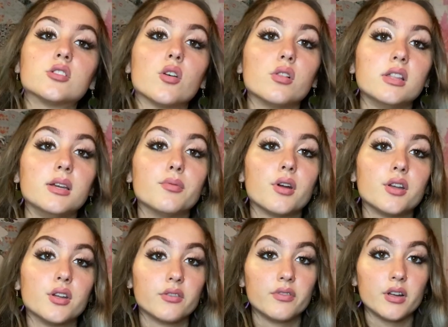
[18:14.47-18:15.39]
So Libra,
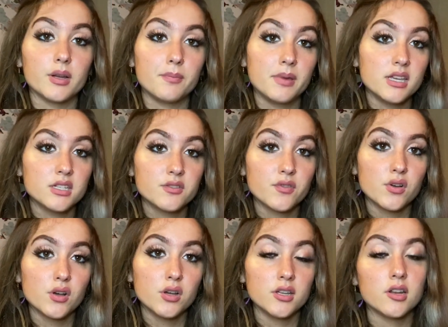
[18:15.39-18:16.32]
you're very
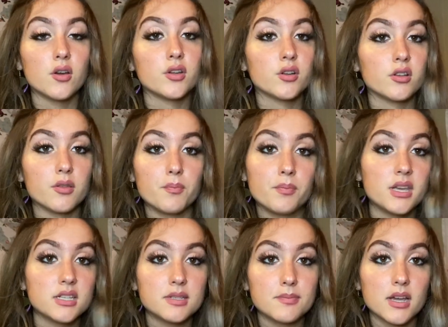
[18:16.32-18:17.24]
peaceful, you know, you're the
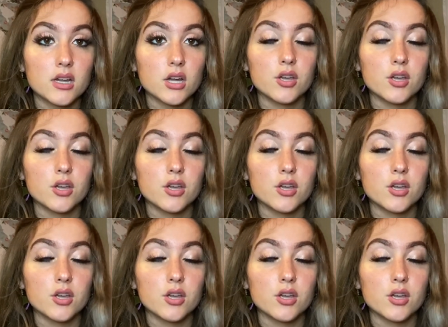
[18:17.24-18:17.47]
peacemaker,